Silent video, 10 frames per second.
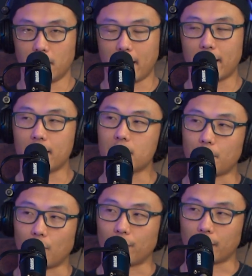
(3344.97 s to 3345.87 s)
it is
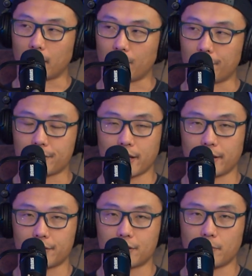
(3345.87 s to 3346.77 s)
important, like you were
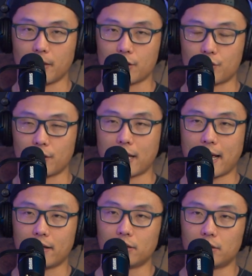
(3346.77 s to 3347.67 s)
saying, to make sure
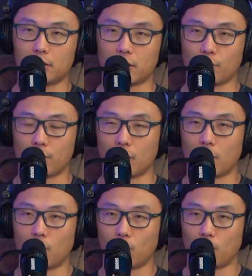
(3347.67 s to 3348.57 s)
that you
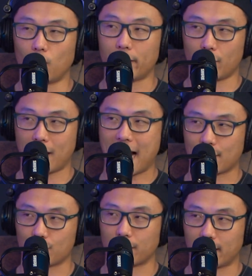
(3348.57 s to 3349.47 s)
know what you're
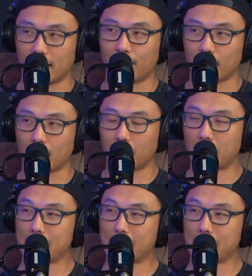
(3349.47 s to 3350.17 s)
actually giving them.